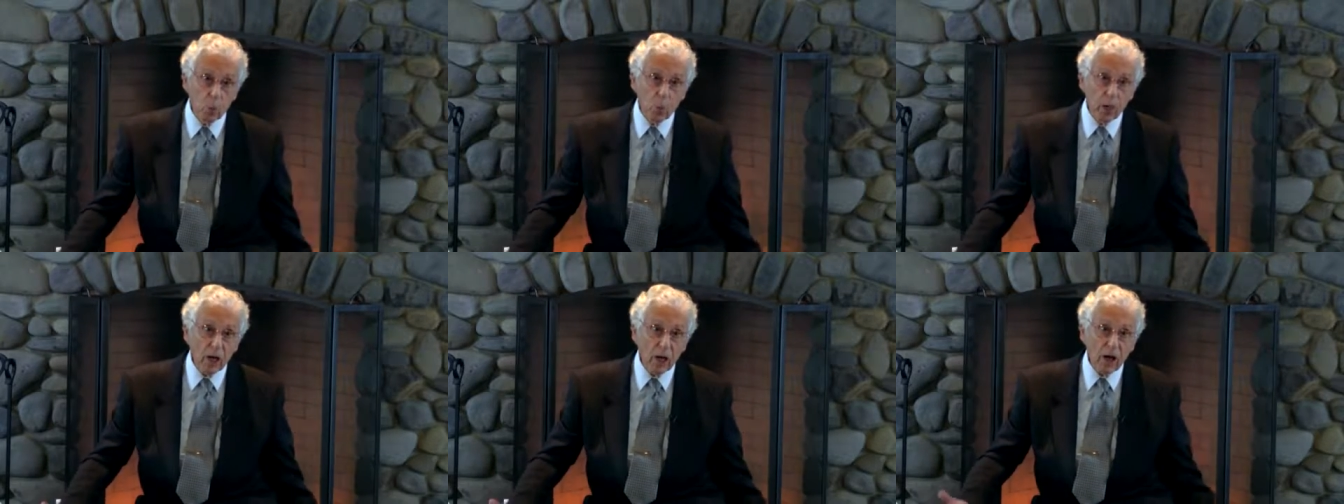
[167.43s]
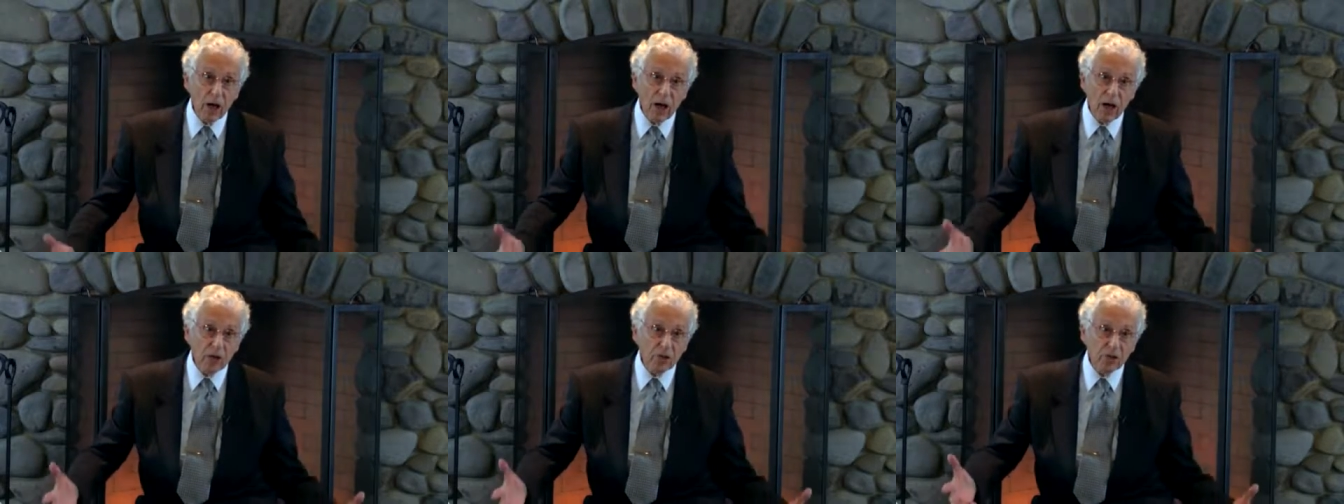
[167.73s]
We
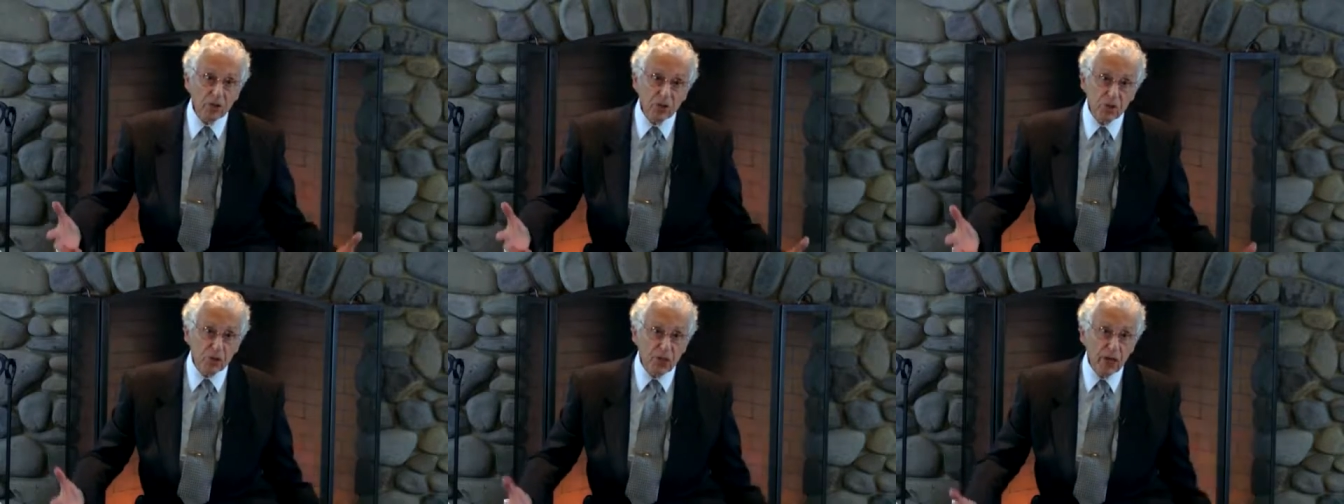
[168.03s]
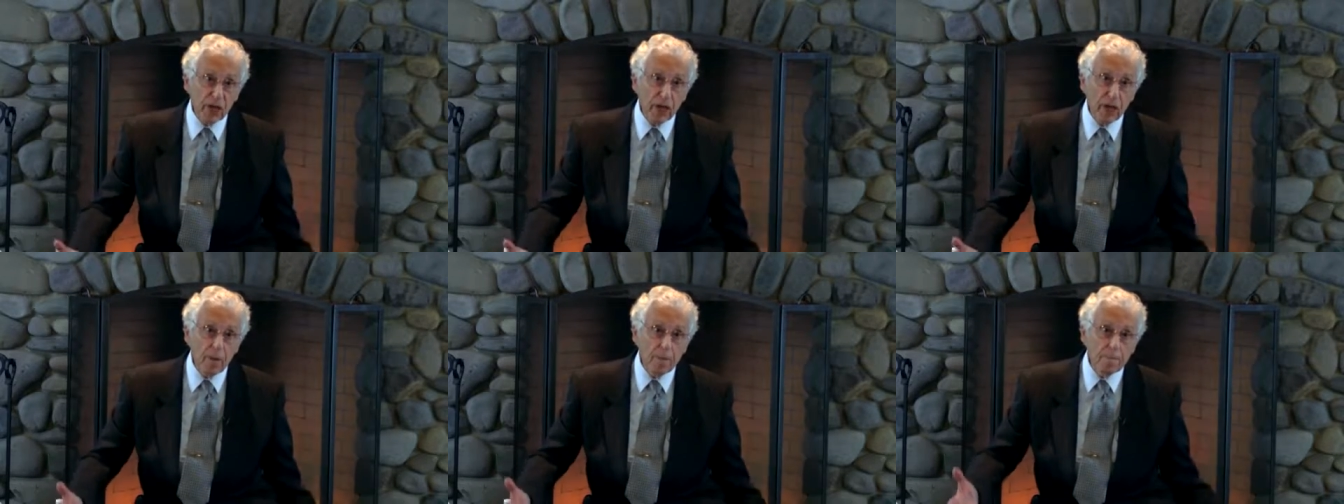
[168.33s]
are a
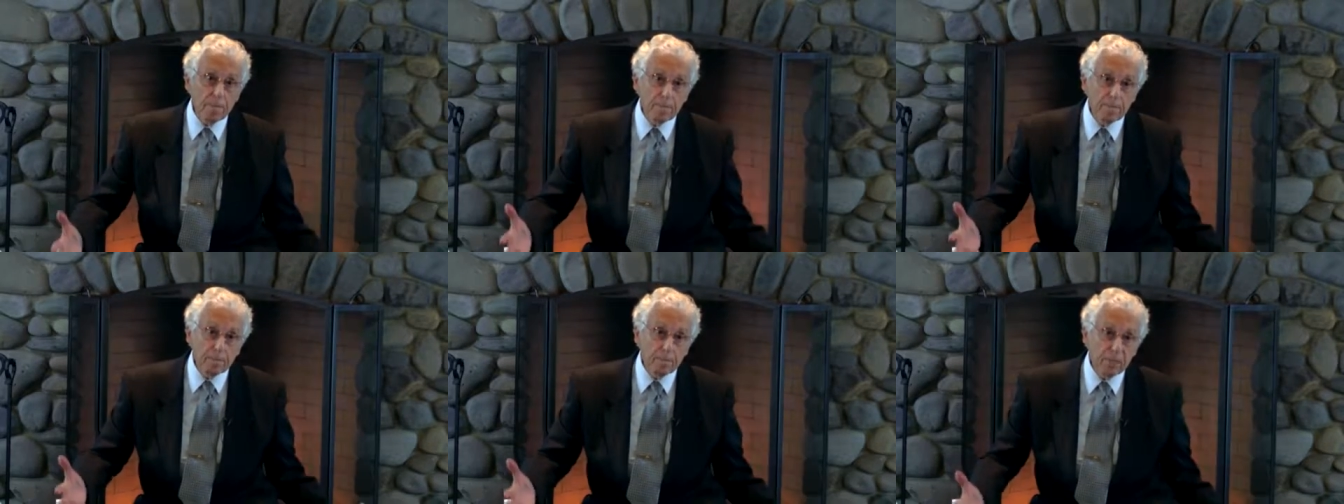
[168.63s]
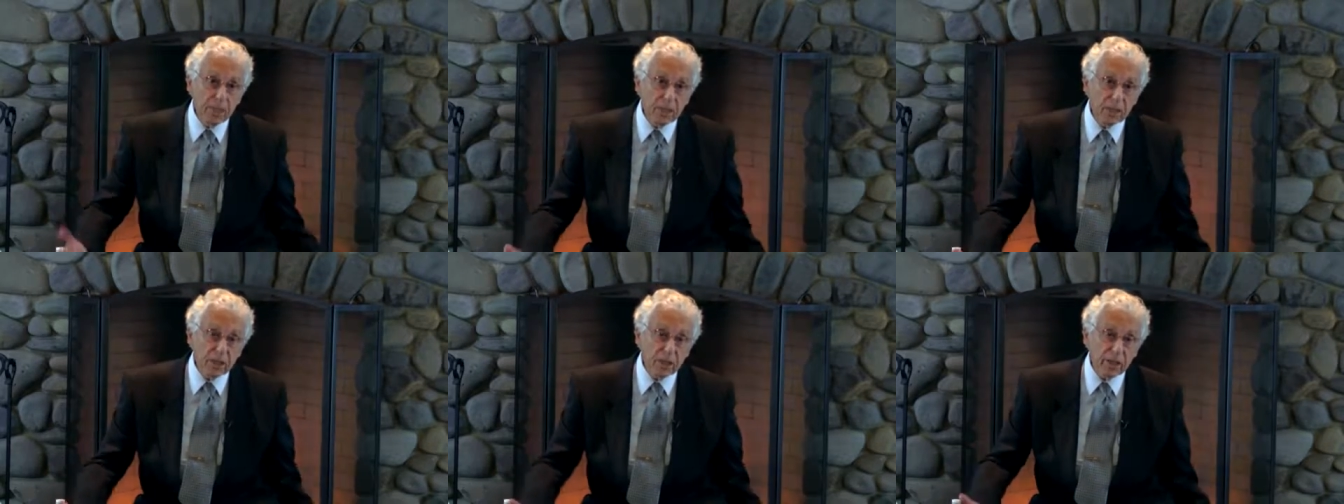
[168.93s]
sick,
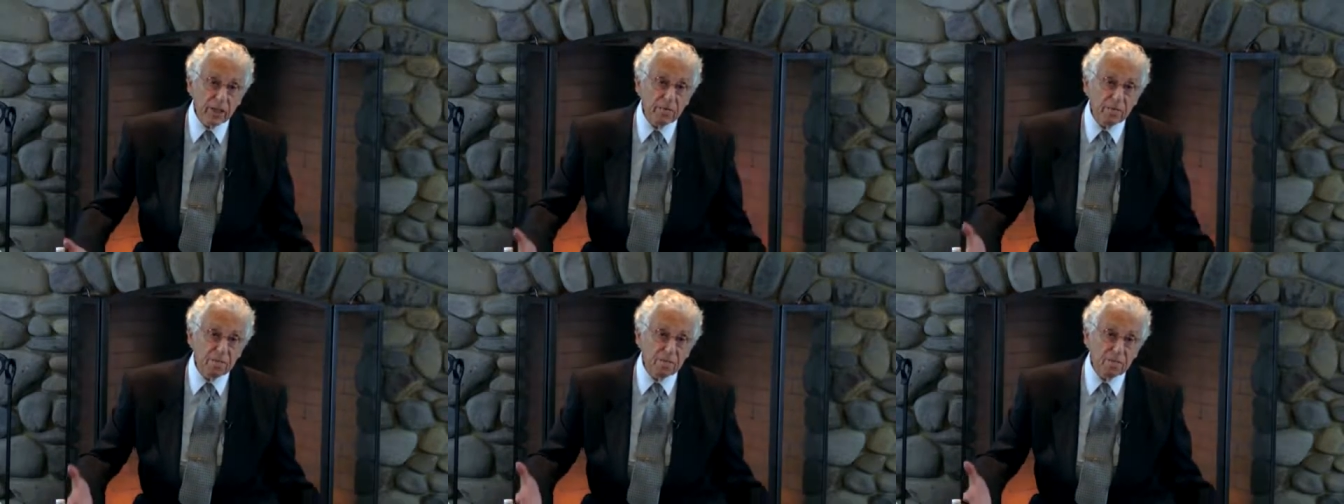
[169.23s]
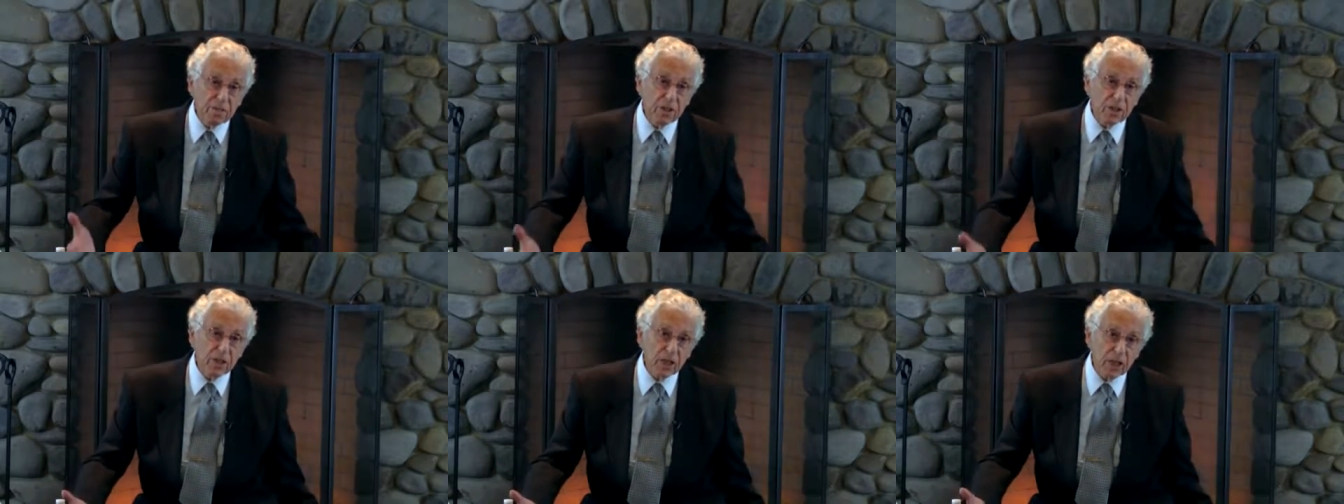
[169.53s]
mentally,
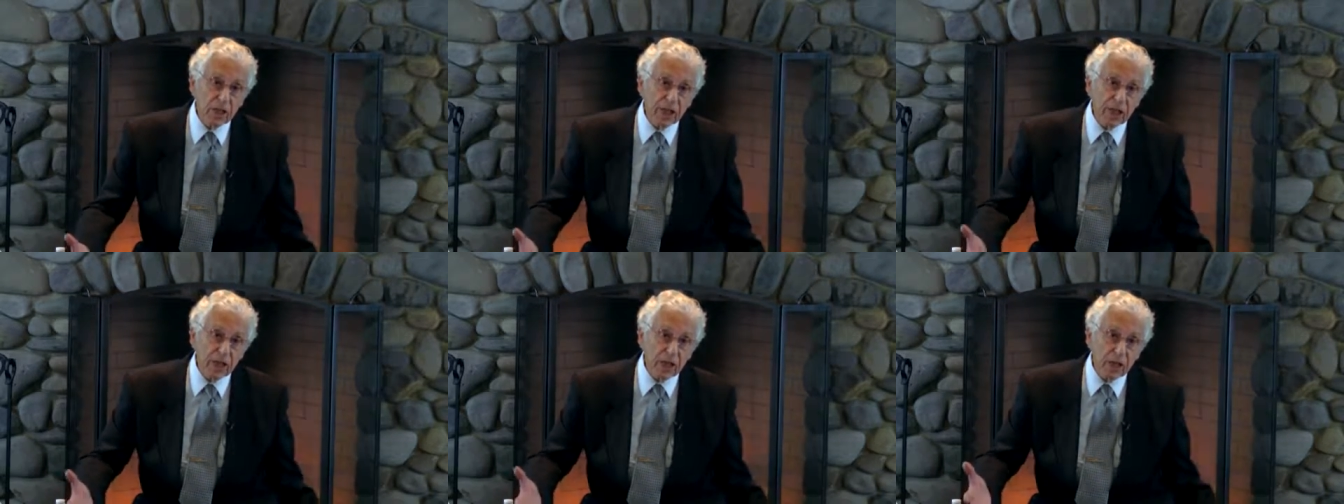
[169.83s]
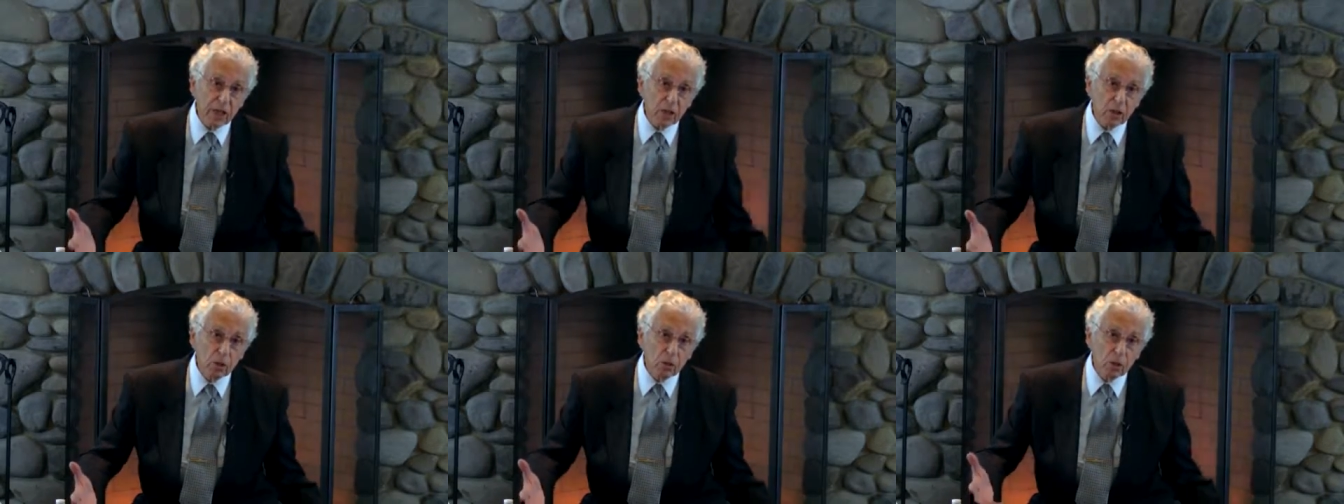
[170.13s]
physically
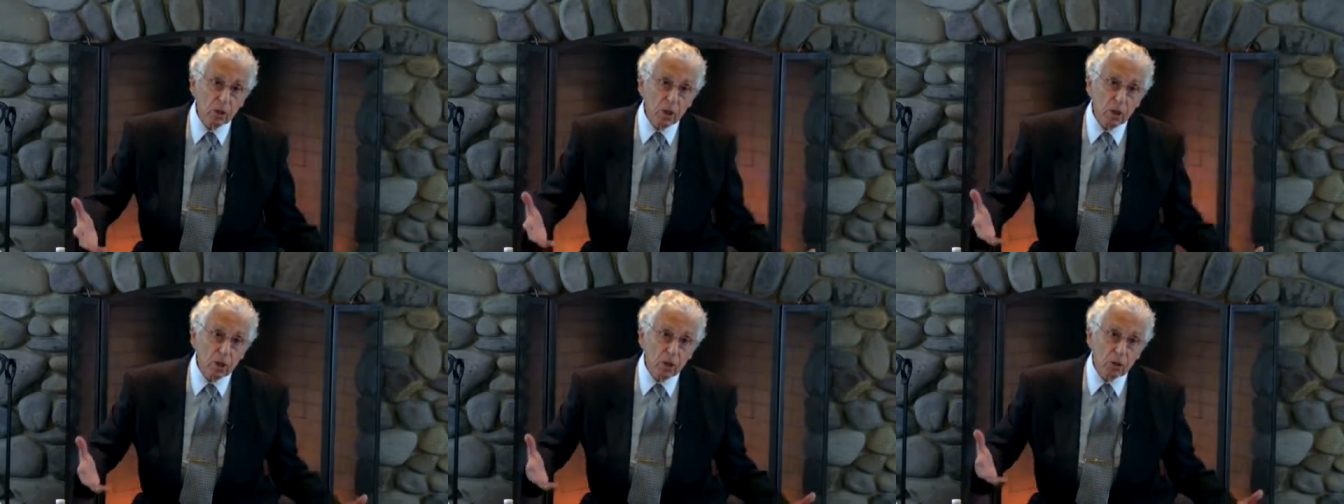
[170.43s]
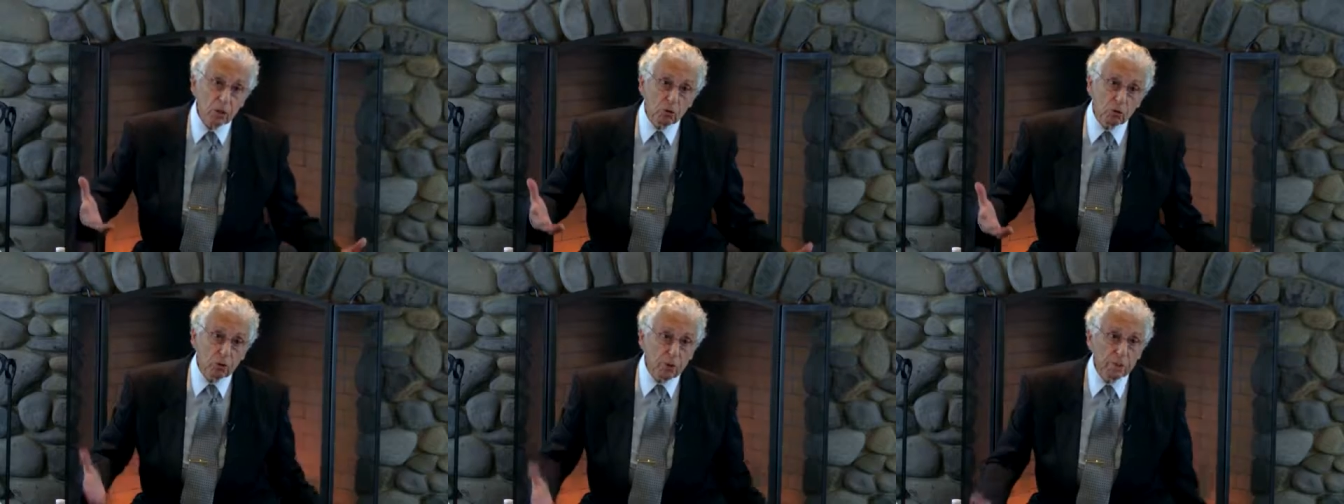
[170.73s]
ill,
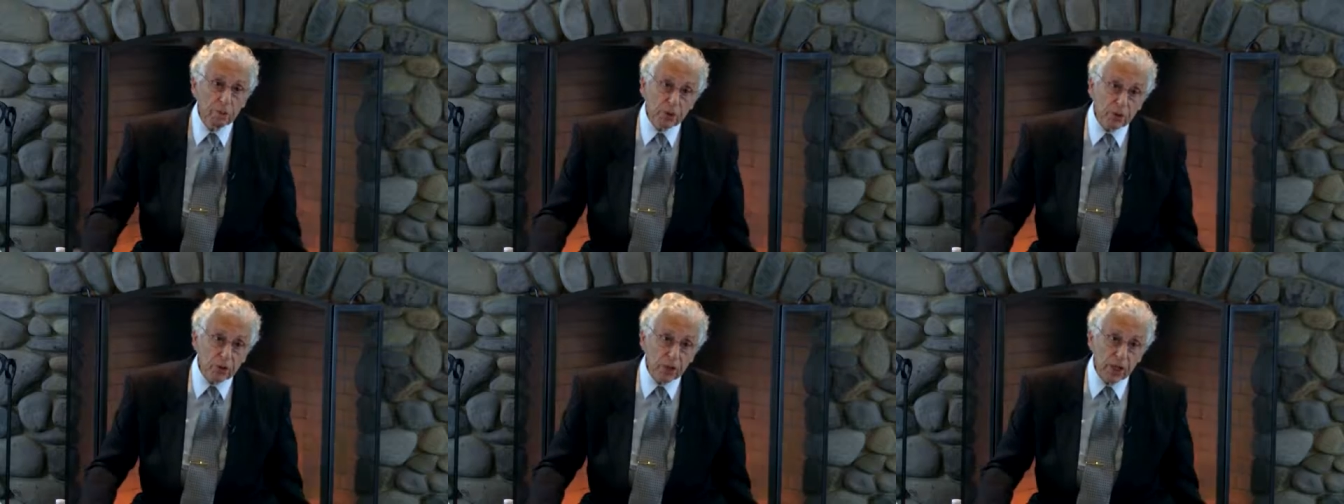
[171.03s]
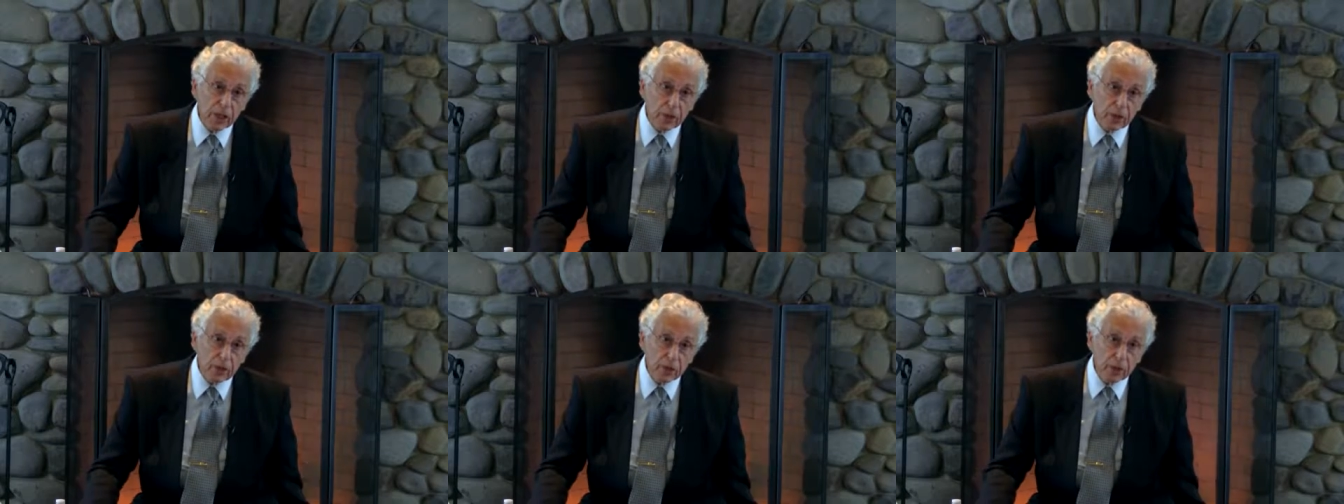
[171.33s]
crippled
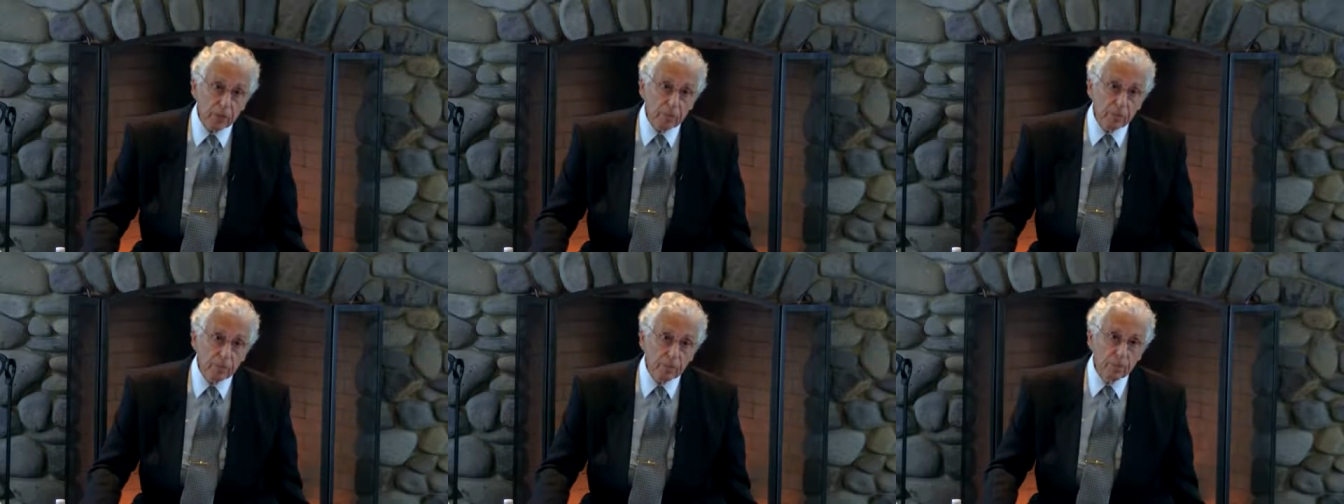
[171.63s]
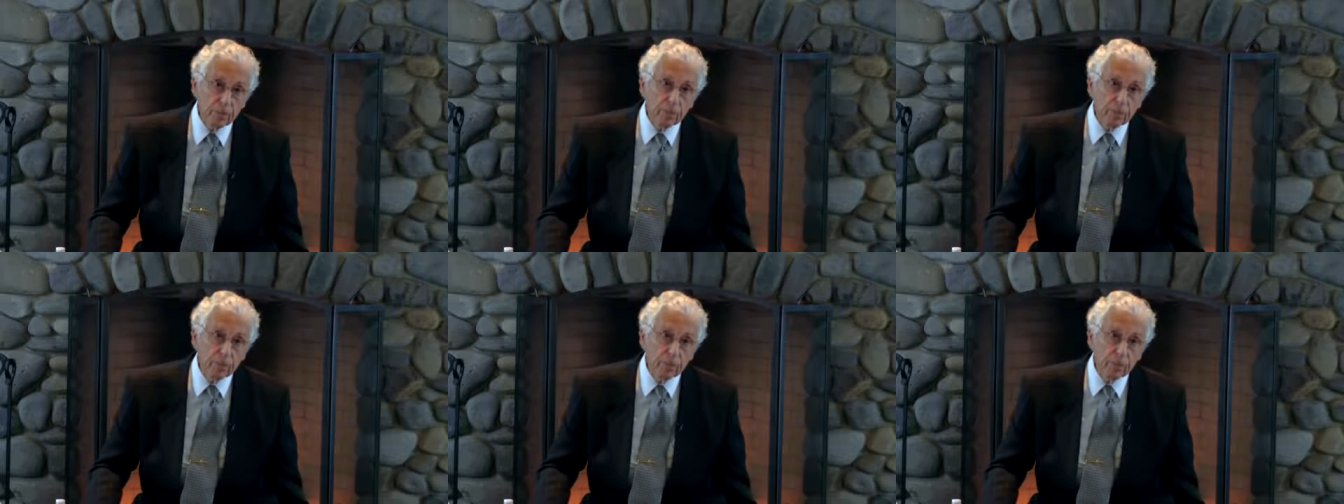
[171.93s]
nation.